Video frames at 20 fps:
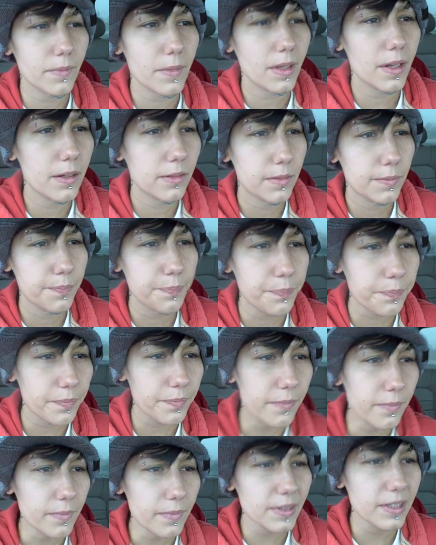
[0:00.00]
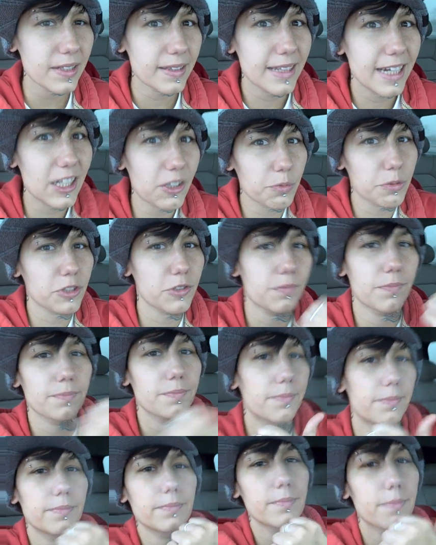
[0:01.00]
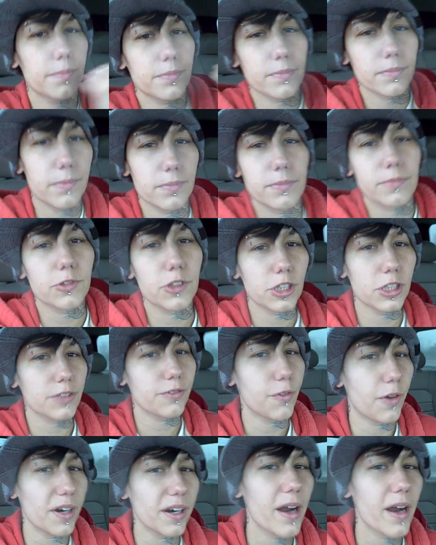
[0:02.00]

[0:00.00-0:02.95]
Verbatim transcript: Yours I wrap first. That's what she's for.